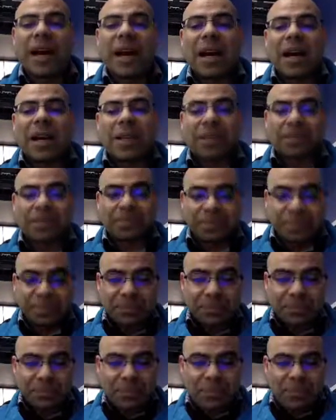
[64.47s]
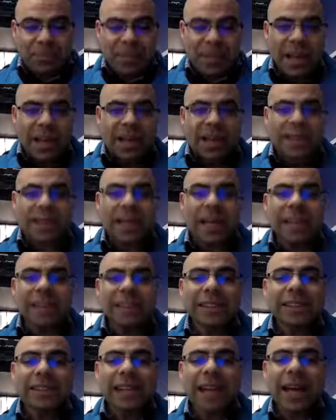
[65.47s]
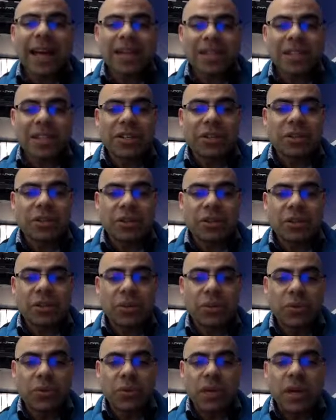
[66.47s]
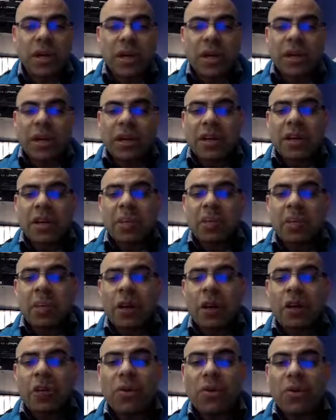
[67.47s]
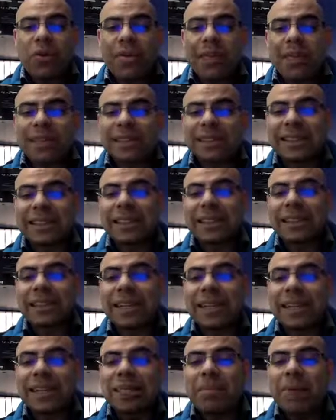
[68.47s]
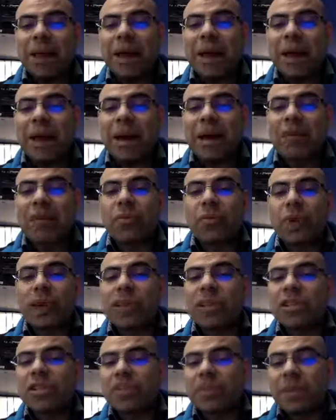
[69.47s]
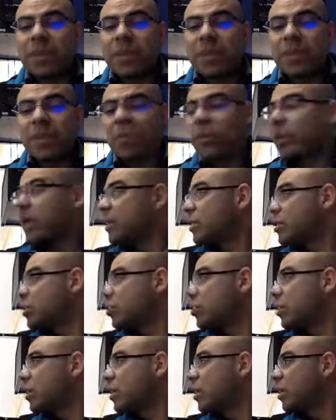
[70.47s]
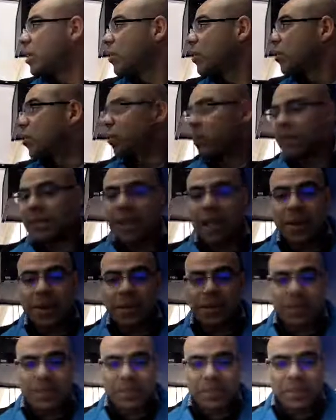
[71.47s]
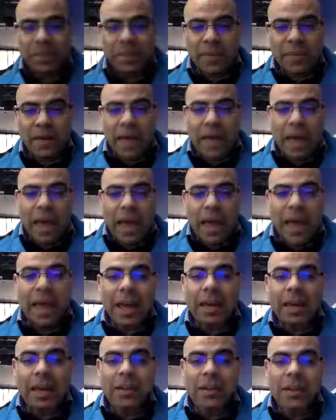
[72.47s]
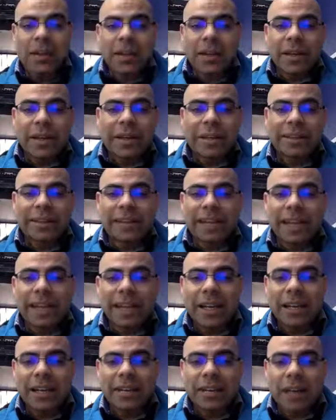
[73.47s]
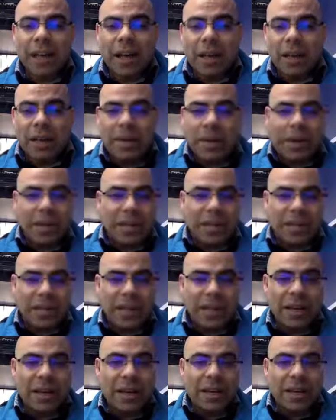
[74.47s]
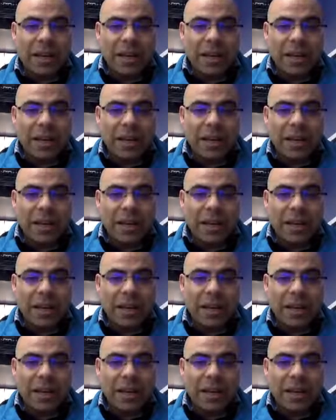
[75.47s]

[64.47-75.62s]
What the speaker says: are. And the task is asking you to compose a 16-bar arrangement for a string quartet. And it's saying over here,